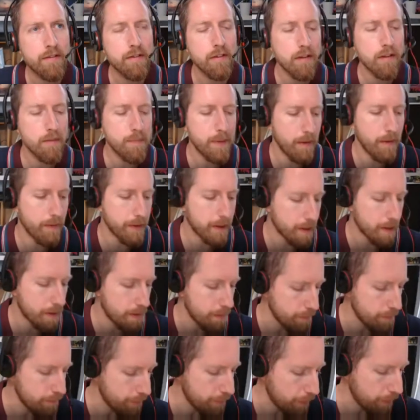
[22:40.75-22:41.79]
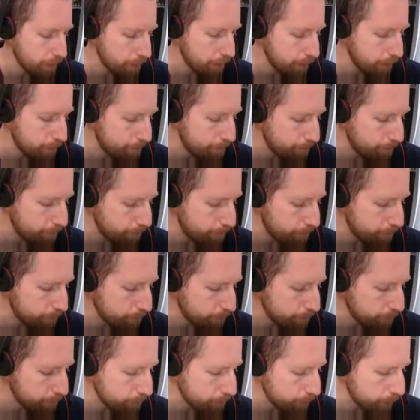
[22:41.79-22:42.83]
about the kind of
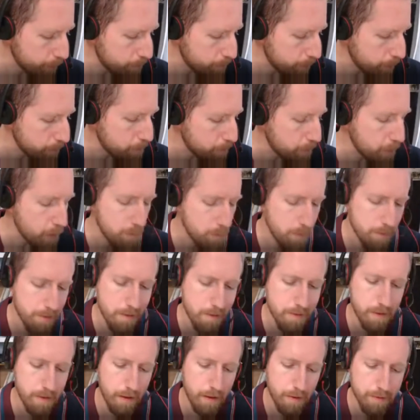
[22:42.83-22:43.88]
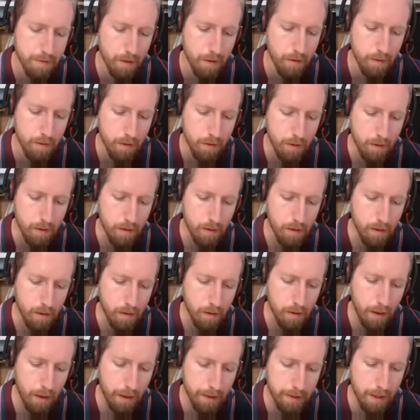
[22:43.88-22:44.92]
the purpose, isn't it? So
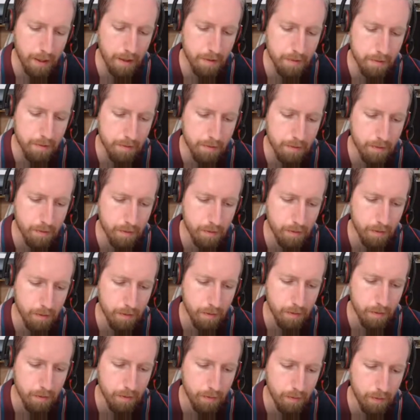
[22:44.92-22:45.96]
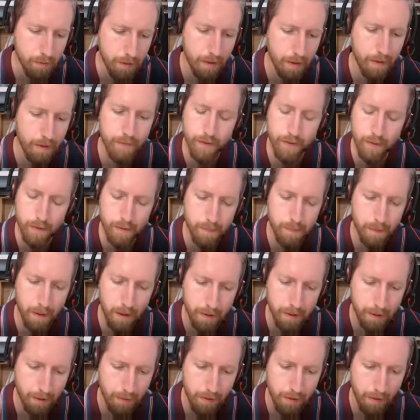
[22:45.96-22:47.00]
I guess from the
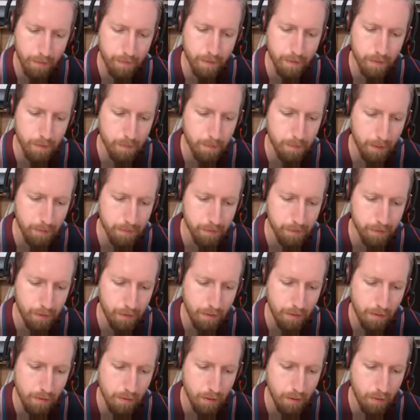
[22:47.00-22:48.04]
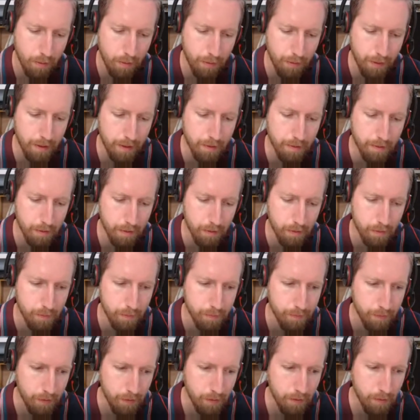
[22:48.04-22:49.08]
past, and things that
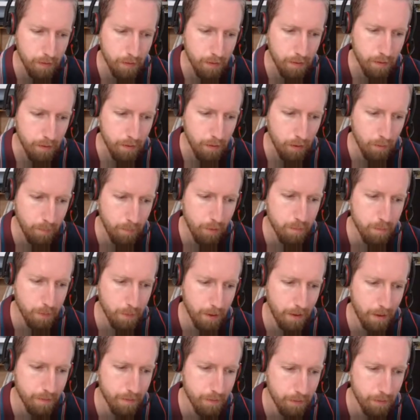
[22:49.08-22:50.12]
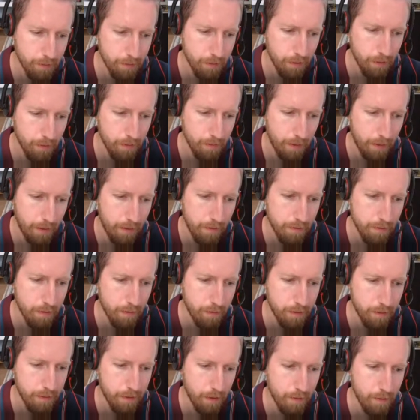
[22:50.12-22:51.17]
have almost spun out of control, right? So
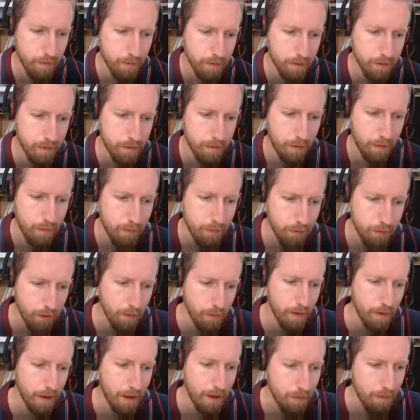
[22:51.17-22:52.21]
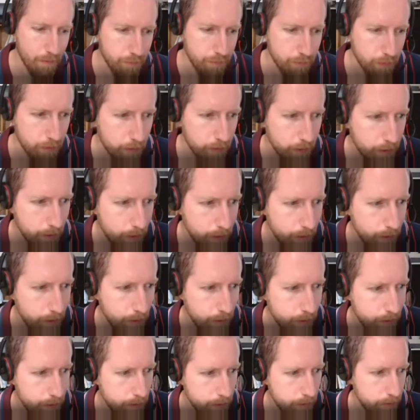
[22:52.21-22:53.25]
if you don't have,
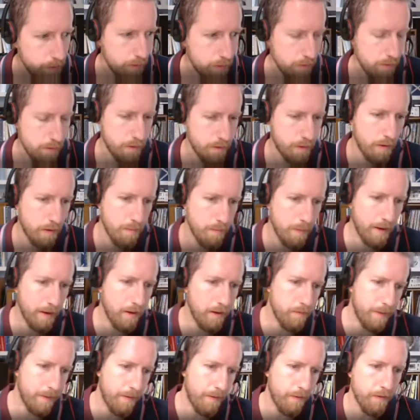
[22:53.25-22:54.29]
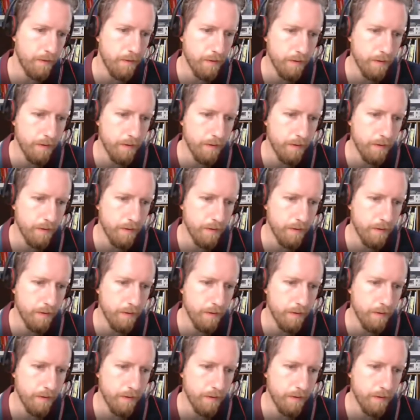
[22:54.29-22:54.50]
it might have been,